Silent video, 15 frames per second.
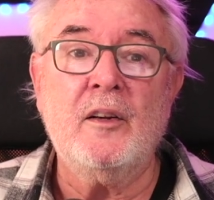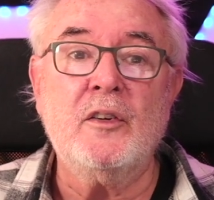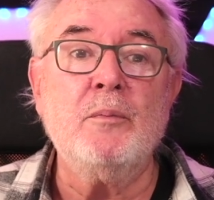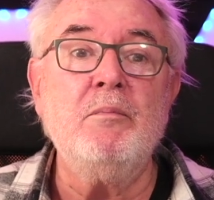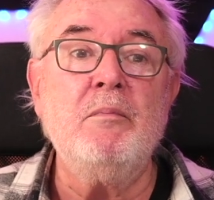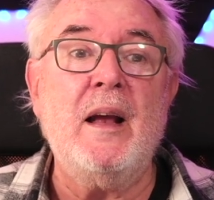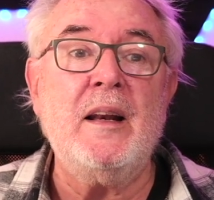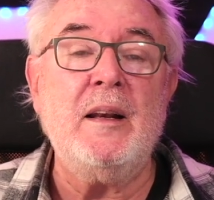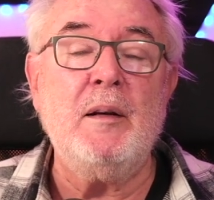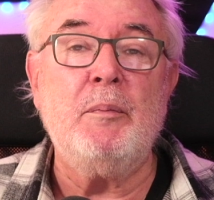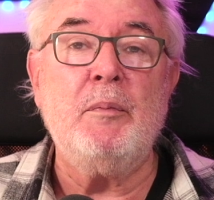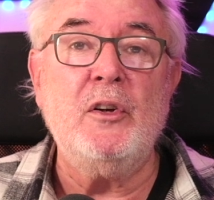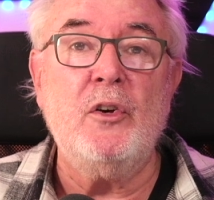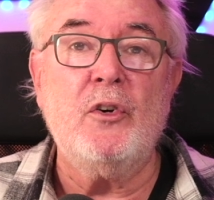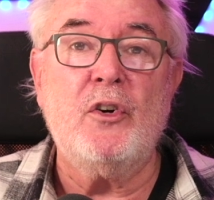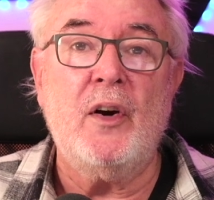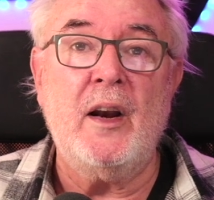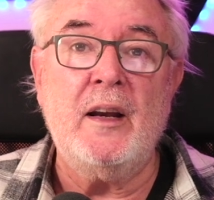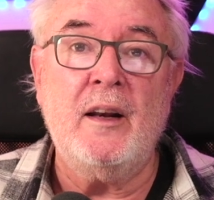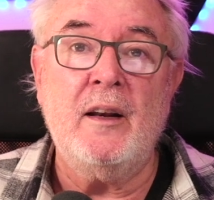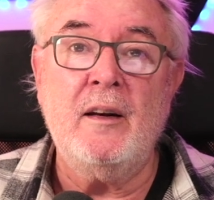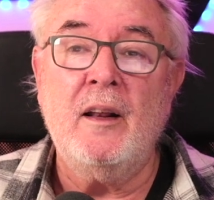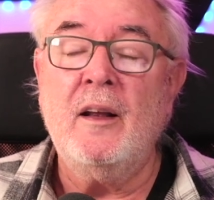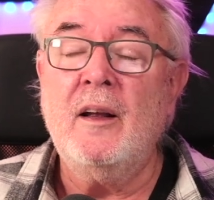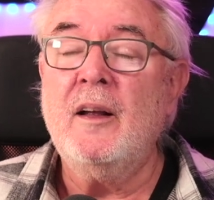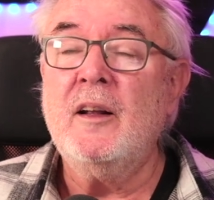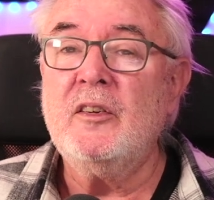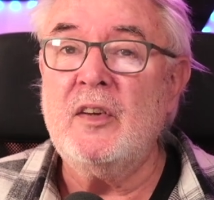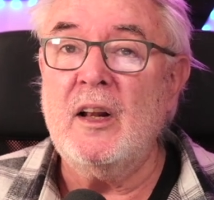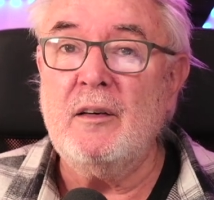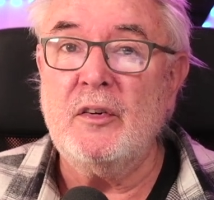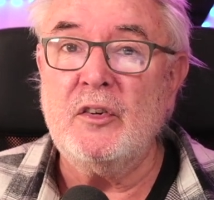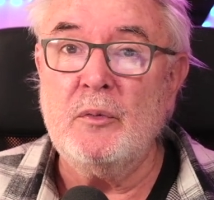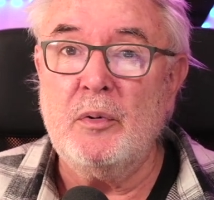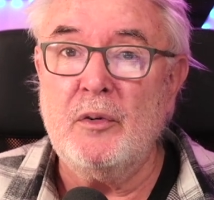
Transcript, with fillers: as many Ukrainian television